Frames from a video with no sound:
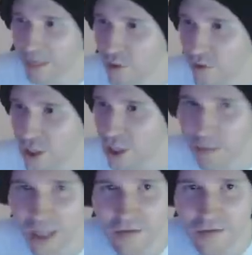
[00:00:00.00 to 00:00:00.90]
to make sure the
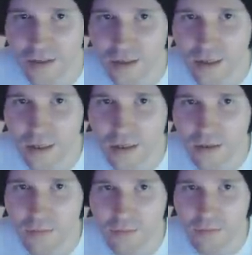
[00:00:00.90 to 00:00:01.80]
sheep lives.
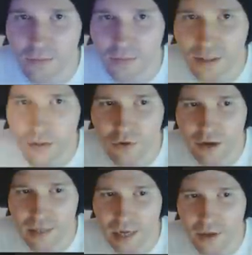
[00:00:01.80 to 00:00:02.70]
We're still
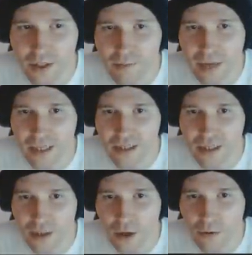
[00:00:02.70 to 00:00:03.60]
creeped out by this
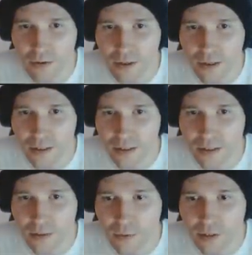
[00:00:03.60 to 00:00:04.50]
painting, though.
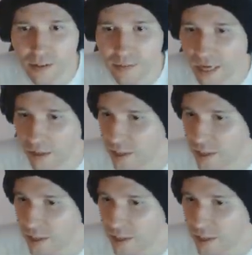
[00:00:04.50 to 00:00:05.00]
Still weirds me out.